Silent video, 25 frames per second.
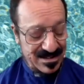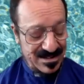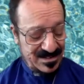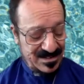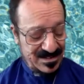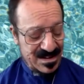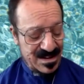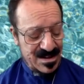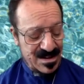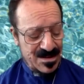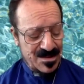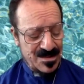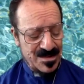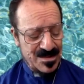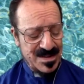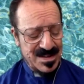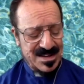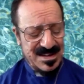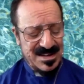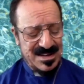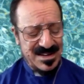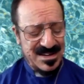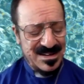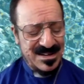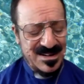So,
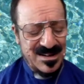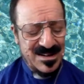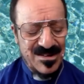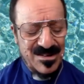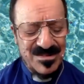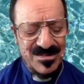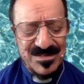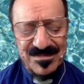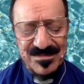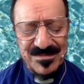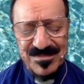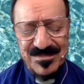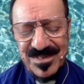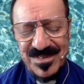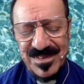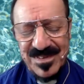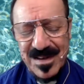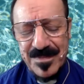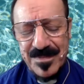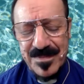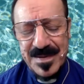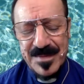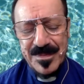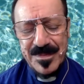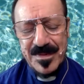you know,
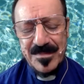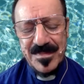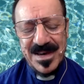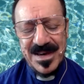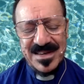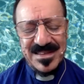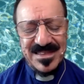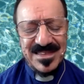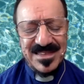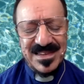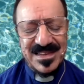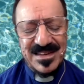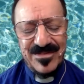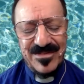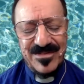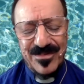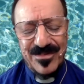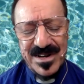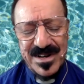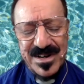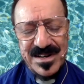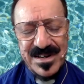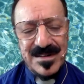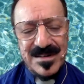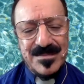some people might think
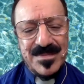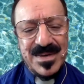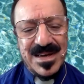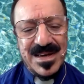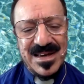freedom